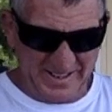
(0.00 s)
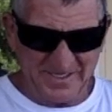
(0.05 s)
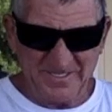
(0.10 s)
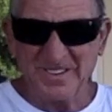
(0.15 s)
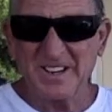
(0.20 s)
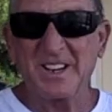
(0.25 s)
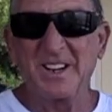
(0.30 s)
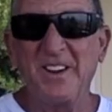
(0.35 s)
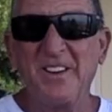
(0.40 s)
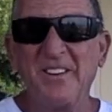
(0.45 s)

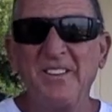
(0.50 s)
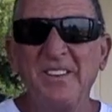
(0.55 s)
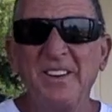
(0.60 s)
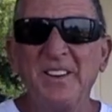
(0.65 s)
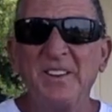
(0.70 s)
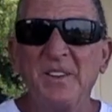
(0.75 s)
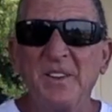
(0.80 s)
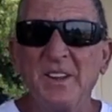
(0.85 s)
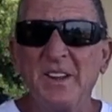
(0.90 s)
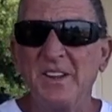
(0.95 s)
we go.
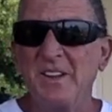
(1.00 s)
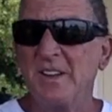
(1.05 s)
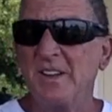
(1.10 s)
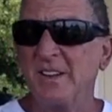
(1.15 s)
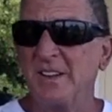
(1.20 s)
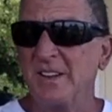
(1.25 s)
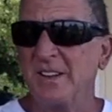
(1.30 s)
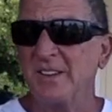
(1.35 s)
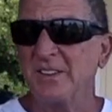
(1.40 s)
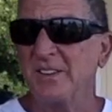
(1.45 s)

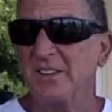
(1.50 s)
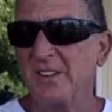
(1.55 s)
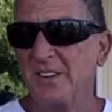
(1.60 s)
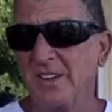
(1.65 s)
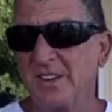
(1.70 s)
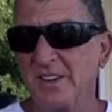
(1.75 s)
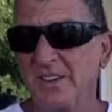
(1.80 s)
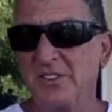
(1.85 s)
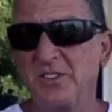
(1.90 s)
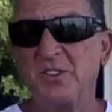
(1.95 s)

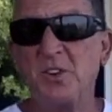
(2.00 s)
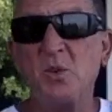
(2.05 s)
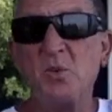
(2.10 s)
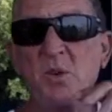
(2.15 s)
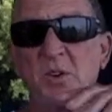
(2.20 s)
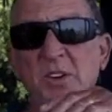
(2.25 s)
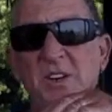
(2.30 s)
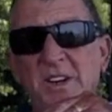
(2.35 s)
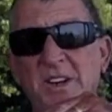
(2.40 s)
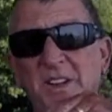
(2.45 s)
Still
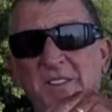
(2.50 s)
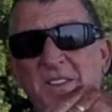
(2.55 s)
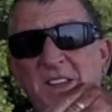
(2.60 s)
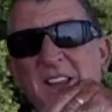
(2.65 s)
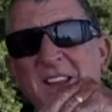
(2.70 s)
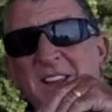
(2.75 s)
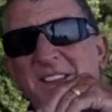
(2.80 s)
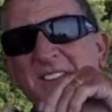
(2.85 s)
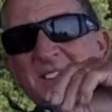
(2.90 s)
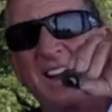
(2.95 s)
working on
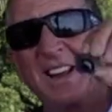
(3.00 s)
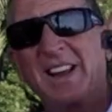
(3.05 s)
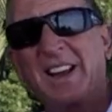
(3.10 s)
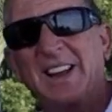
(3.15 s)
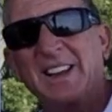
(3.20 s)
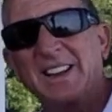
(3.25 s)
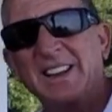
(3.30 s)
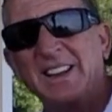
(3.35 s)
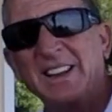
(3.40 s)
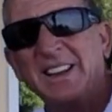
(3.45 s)
these. I
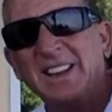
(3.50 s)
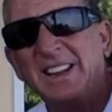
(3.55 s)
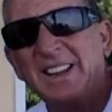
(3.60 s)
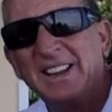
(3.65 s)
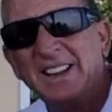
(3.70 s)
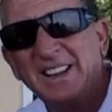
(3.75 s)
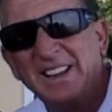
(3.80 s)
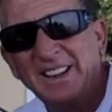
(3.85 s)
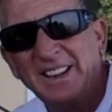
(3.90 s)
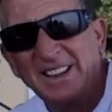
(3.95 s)
got
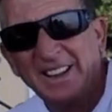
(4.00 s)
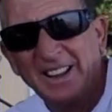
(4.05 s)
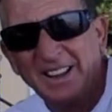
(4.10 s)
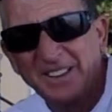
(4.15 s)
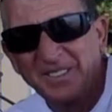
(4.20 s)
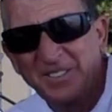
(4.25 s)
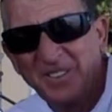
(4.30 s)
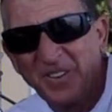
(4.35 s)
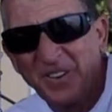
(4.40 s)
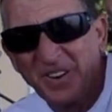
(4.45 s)

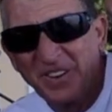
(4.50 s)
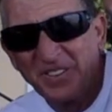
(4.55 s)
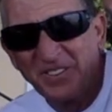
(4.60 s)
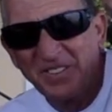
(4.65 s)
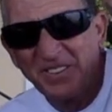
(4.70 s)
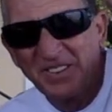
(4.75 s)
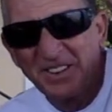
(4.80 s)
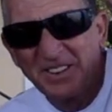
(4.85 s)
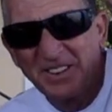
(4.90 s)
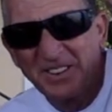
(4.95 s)
like 4 of
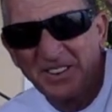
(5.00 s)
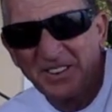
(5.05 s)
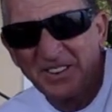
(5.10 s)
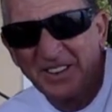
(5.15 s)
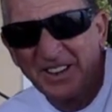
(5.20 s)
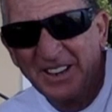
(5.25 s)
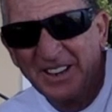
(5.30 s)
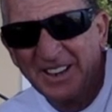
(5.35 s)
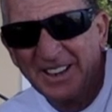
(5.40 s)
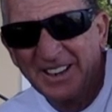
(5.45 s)
them to do.
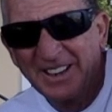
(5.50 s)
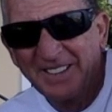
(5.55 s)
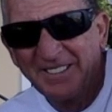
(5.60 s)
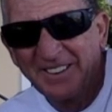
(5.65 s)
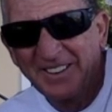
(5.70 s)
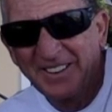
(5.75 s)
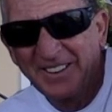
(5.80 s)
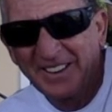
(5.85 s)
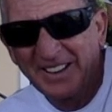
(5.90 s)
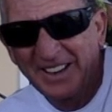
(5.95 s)

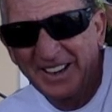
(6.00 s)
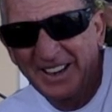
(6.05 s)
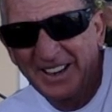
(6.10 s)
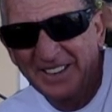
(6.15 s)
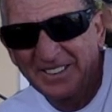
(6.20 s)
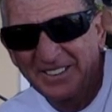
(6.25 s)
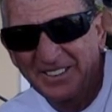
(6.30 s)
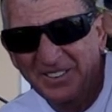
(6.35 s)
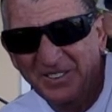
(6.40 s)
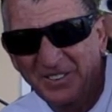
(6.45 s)
One of the
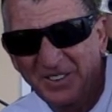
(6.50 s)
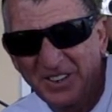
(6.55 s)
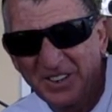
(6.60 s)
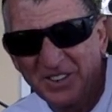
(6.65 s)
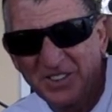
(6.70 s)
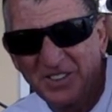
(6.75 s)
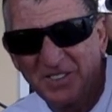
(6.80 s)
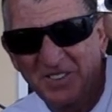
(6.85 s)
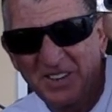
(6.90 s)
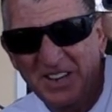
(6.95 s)
guys is
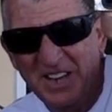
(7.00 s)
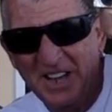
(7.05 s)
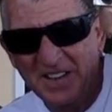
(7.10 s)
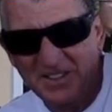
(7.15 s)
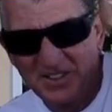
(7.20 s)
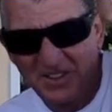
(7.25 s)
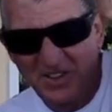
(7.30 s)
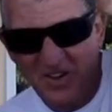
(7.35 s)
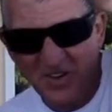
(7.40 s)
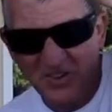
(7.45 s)
finishing, but yeah,
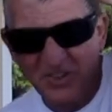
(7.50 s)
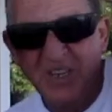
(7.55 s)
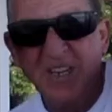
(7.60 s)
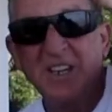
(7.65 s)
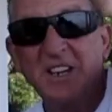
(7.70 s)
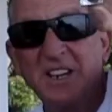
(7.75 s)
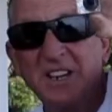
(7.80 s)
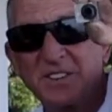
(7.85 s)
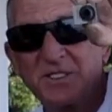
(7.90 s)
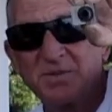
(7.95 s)
it's a long,
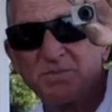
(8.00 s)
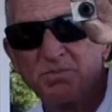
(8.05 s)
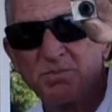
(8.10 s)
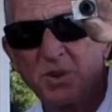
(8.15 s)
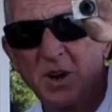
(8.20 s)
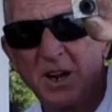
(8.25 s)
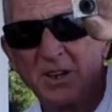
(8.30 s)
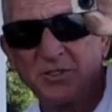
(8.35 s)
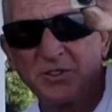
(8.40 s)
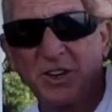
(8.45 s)
tedious
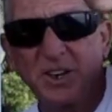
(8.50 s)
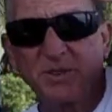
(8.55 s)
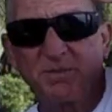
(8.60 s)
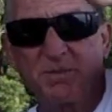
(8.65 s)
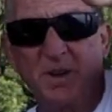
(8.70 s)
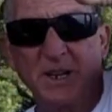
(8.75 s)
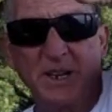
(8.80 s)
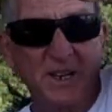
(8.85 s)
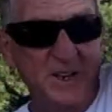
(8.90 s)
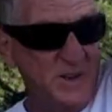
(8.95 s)
project.
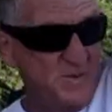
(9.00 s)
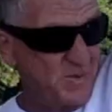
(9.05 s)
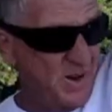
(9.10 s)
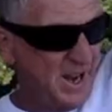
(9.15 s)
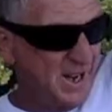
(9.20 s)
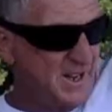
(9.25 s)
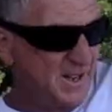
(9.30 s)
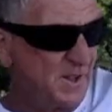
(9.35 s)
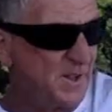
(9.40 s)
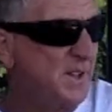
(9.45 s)
But
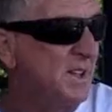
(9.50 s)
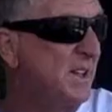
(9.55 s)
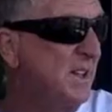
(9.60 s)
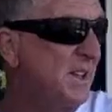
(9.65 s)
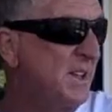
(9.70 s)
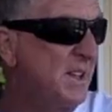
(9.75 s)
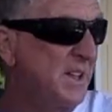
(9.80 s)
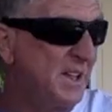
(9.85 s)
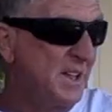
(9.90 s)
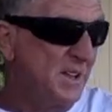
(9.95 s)
anyway,
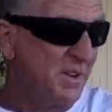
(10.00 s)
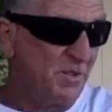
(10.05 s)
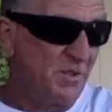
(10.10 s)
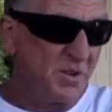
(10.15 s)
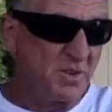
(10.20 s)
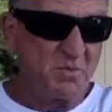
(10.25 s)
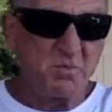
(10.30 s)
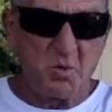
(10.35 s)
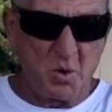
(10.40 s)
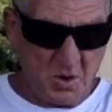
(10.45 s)

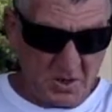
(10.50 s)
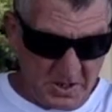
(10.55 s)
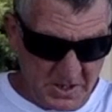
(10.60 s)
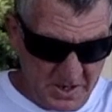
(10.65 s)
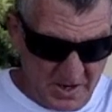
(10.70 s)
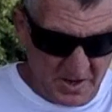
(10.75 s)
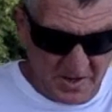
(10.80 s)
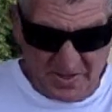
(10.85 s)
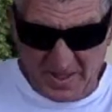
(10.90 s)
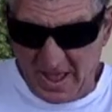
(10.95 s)
we're
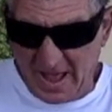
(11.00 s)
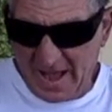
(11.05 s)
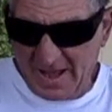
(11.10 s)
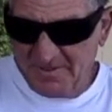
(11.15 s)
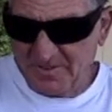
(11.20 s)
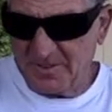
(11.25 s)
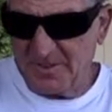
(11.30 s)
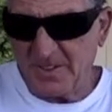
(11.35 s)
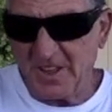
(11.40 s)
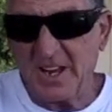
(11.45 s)
working on
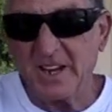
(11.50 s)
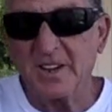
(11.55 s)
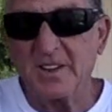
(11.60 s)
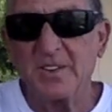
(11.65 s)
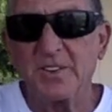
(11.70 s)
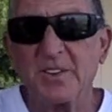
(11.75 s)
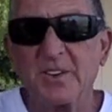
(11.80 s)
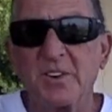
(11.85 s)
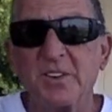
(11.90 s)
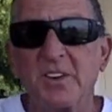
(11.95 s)
that for that
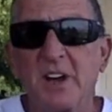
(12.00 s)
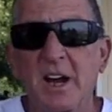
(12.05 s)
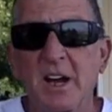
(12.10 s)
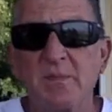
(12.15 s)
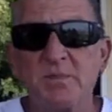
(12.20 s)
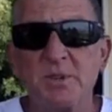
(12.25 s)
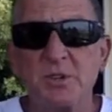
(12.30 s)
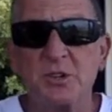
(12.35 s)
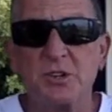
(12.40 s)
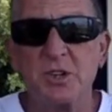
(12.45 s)
other
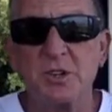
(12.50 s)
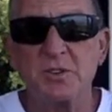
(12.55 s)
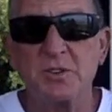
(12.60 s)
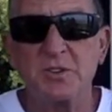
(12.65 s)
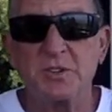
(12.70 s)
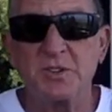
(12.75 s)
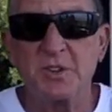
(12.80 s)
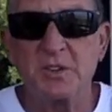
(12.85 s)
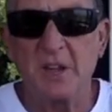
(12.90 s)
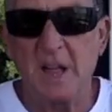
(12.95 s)
machine
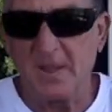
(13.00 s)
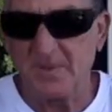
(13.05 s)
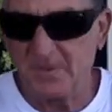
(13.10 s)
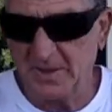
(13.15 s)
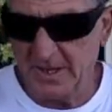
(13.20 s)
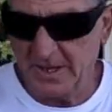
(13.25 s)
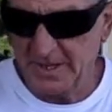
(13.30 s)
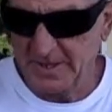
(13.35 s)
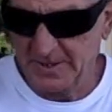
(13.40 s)
still at the